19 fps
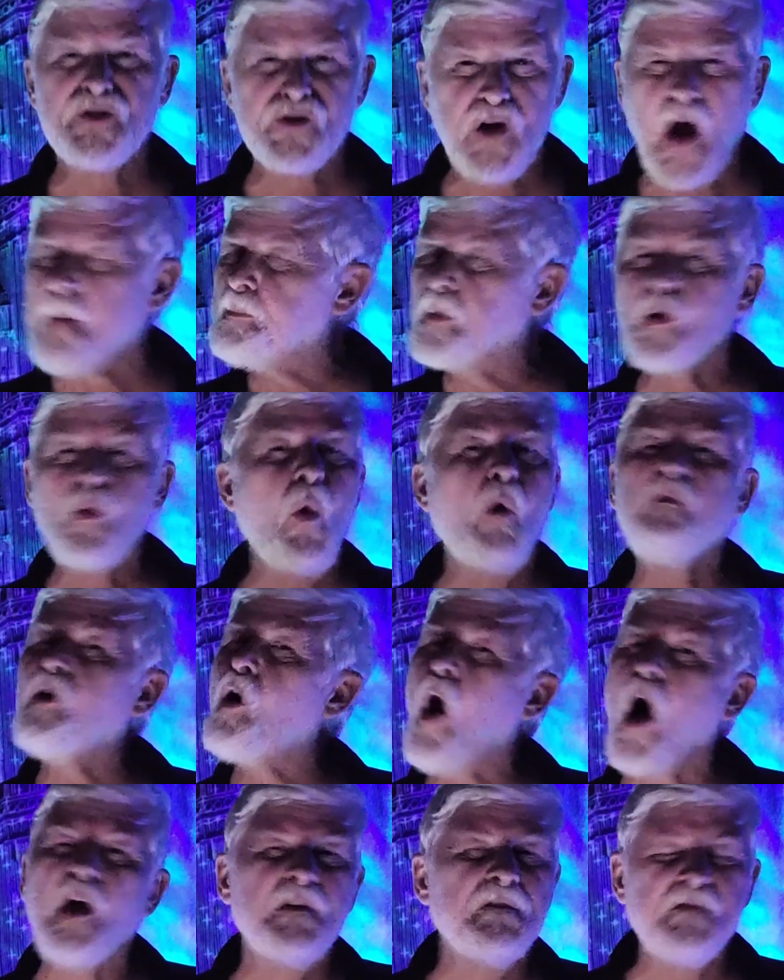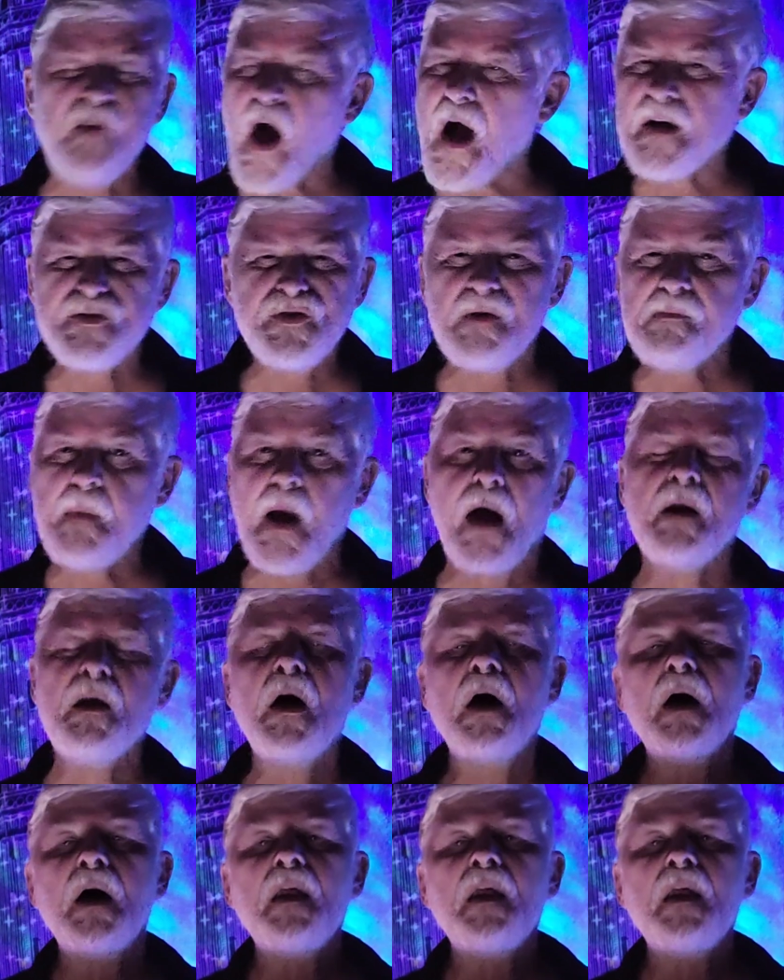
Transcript: shepherd over all the flocks of man.